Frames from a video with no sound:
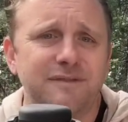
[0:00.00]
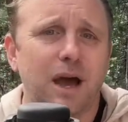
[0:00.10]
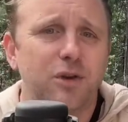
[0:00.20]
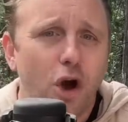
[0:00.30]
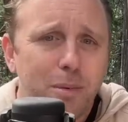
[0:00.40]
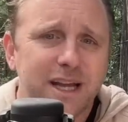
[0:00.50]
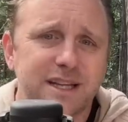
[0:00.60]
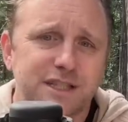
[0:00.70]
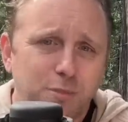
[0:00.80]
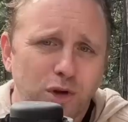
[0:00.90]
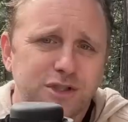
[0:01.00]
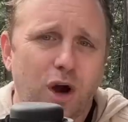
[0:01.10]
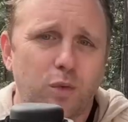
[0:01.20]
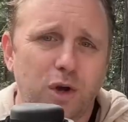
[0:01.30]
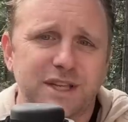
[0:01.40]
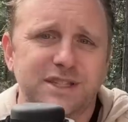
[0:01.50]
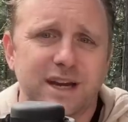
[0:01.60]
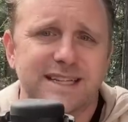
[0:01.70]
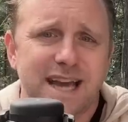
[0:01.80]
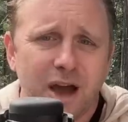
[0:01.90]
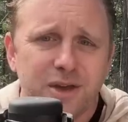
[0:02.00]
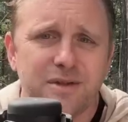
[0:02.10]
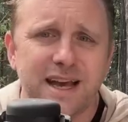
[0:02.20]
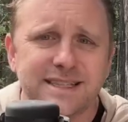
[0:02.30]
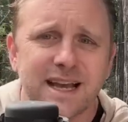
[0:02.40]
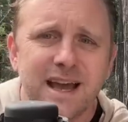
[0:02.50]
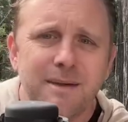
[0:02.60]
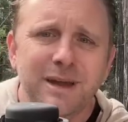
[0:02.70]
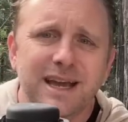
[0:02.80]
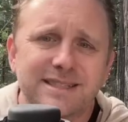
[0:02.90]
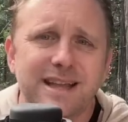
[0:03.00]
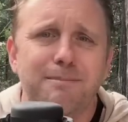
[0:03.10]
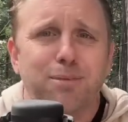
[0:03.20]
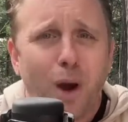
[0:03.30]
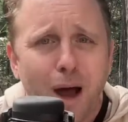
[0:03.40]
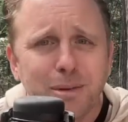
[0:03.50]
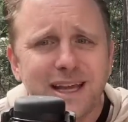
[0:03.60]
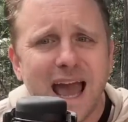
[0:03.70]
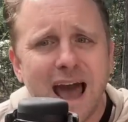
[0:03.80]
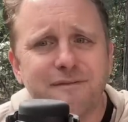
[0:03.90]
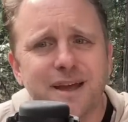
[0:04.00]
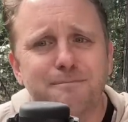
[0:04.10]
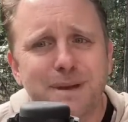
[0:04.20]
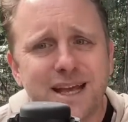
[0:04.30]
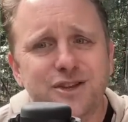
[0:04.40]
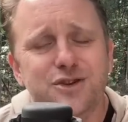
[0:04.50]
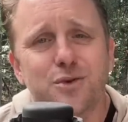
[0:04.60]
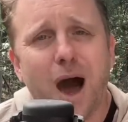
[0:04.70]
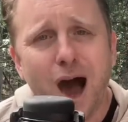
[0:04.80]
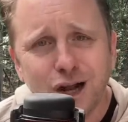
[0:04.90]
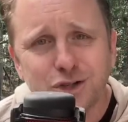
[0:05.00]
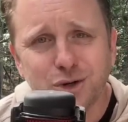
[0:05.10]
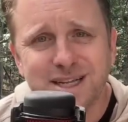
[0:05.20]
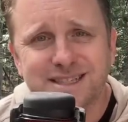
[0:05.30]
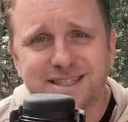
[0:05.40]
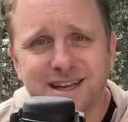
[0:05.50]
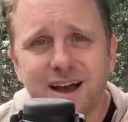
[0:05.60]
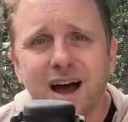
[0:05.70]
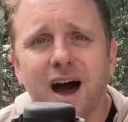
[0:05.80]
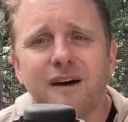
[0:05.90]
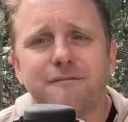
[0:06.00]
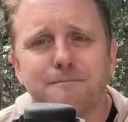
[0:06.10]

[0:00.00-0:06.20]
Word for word: Now, nobody in the sports card world is going to tell you this because they probably haven't been to hundreds of